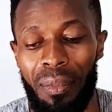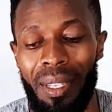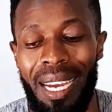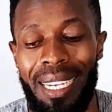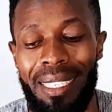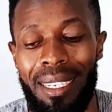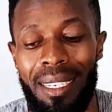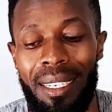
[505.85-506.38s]

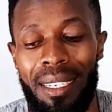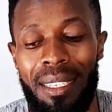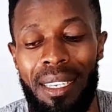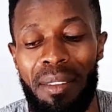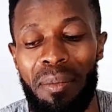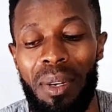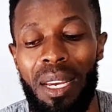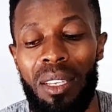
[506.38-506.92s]
attending
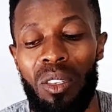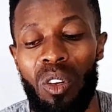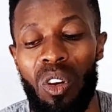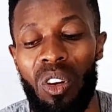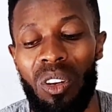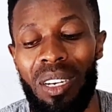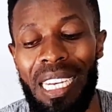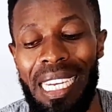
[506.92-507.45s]
seminars,
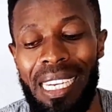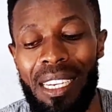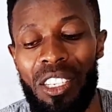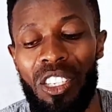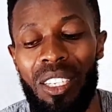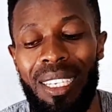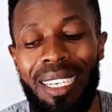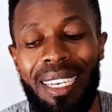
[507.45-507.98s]
or
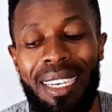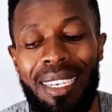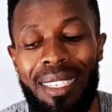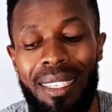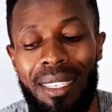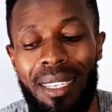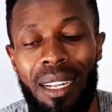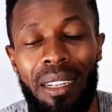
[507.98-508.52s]
engaging in
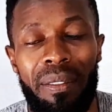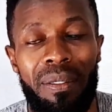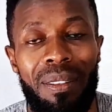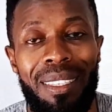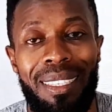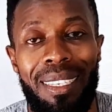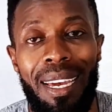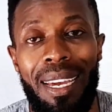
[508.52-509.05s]

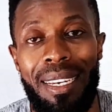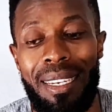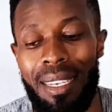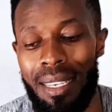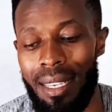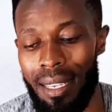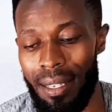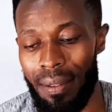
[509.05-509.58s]

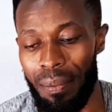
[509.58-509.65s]
self-study